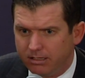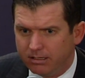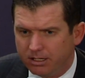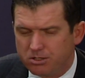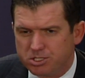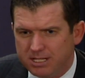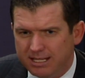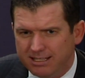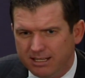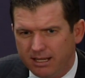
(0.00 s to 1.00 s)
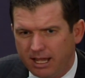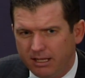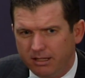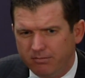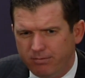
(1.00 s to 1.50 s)
understanding
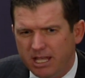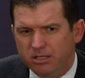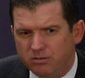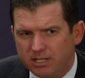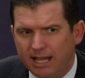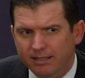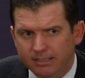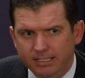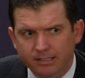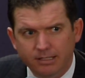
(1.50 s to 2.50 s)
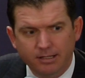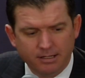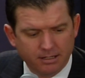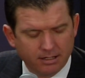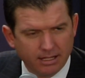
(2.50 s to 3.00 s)
and values highly
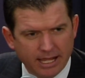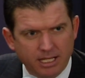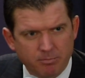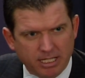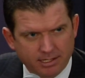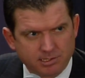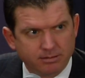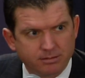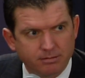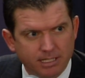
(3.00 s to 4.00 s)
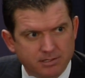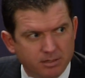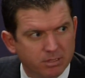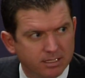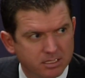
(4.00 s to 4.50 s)
academic excellence. That's
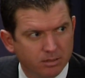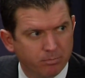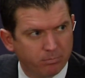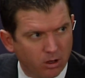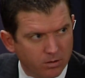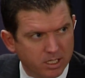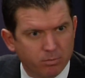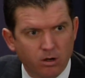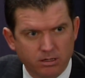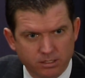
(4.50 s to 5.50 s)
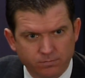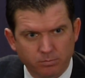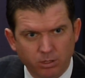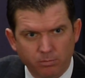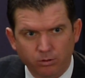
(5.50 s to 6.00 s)
something that's already a part of this
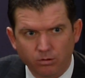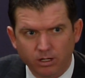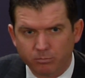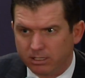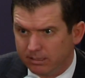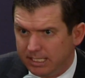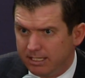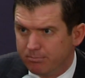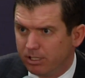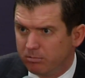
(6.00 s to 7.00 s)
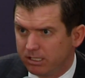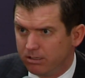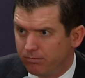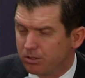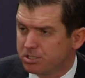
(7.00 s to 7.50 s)
football program. With a leading public
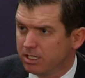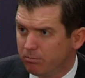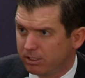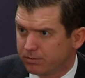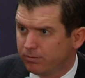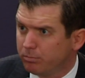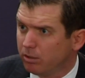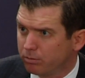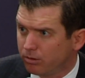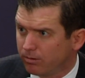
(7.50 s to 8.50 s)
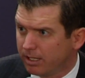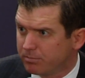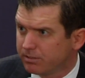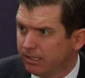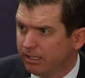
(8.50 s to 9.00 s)
university amongst football
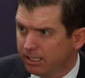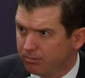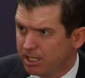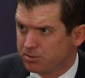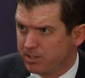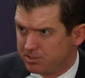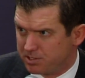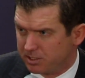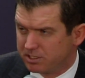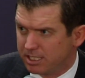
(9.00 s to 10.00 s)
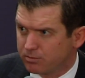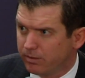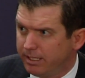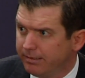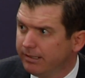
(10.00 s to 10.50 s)
programs and graduation success
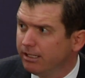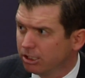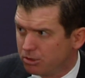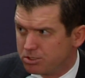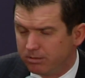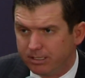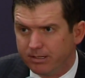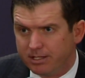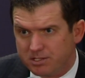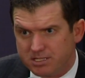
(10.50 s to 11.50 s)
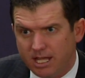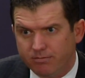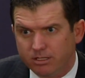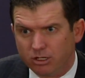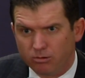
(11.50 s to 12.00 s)
rate, Coach O'Leary and his
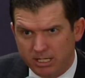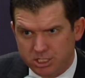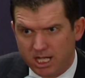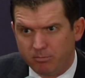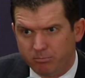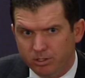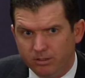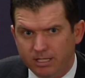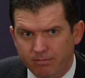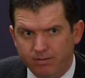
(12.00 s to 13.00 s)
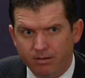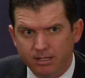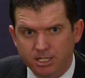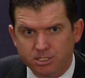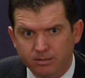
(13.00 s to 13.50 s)
staff did a great job of building that
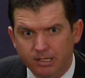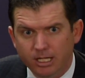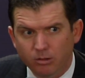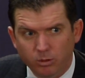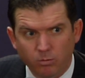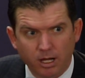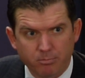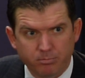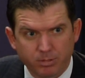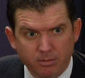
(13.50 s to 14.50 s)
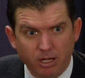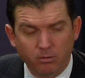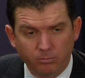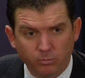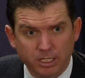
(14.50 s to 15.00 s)
foundation. We want to be
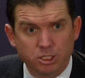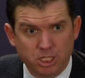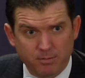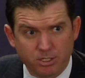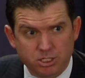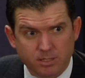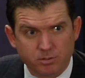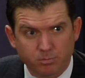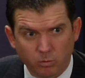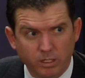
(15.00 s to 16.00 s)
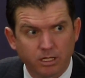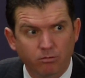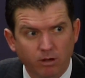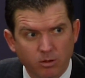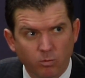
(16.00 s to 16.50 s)
about winning championships, but winning
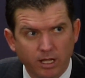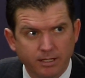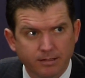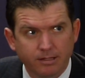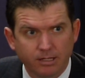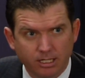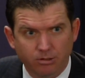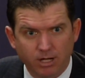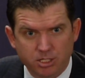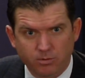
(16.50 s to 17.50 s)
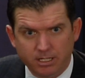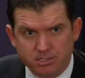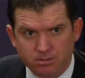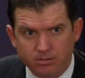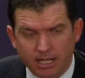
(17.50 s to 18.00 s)
the right way and graduating
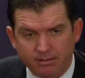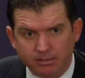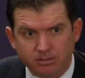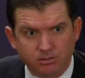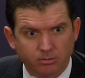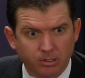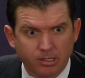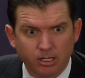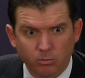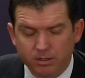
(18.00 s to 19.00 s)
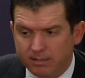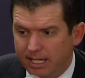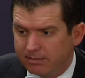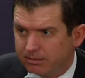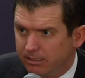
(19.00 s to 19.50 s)
student athletes. So with
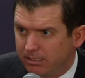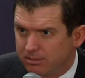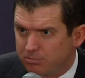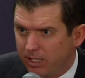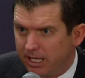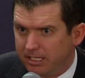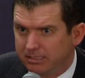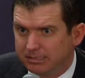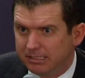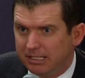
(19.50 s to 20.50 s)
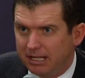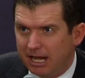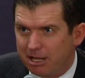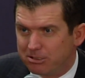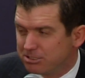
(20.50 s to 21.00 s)
that, it's my
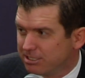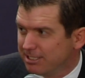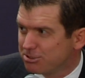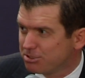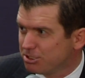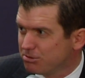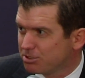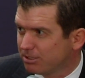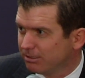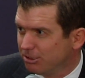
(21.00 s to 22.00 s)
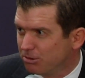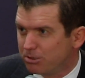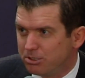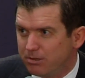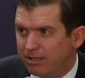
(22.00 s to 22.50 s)
honor to introduce
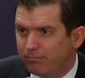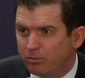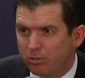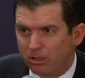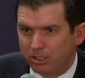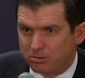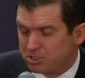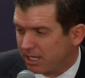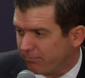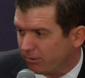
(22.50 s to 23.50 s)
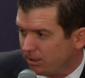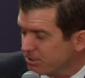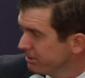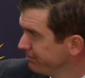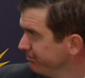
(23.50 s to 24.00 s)
your new head football coach, Scott Frost.